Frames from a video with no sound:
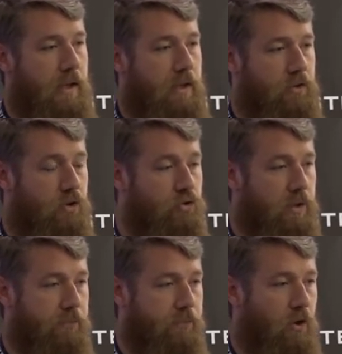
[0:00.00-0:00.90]
is
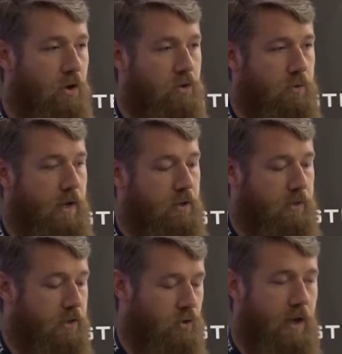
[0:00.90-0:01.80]
usually far greater
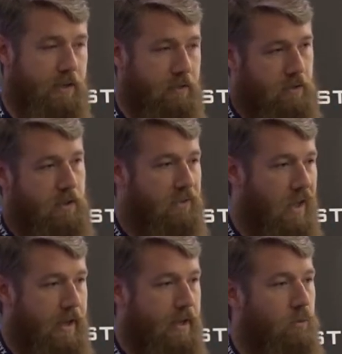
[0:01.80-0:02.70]
than trying to
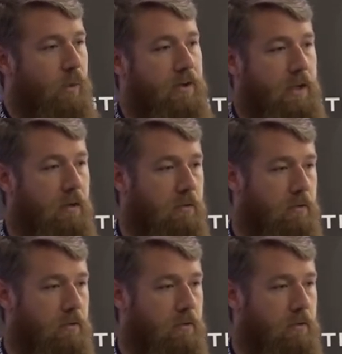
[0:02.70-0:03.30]
decide where to go.